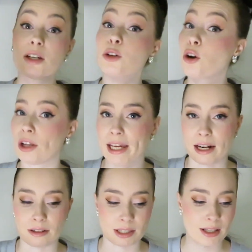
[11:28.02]
curly
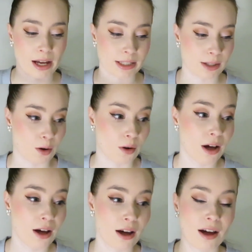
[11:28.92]
hairstyle. So
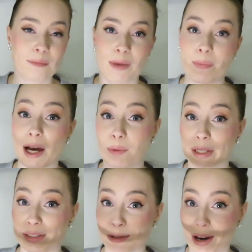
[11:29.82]
maybe I
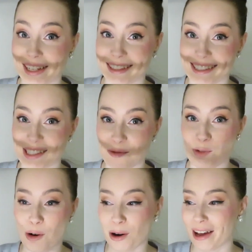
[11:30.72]
will try this
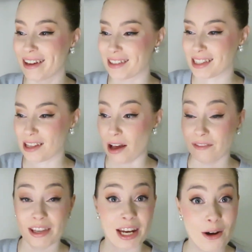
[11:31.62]
for a
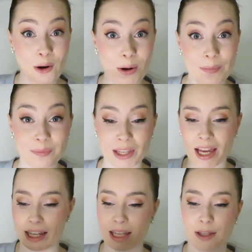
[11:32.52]
video
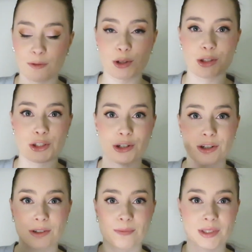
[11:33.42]
in the
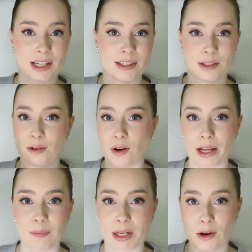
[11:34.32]
future. Just, you know,
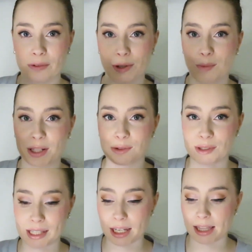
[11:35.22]
let me know if you want to
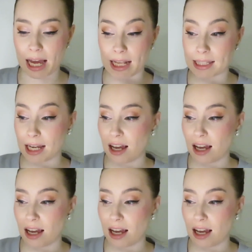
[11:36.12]
see that.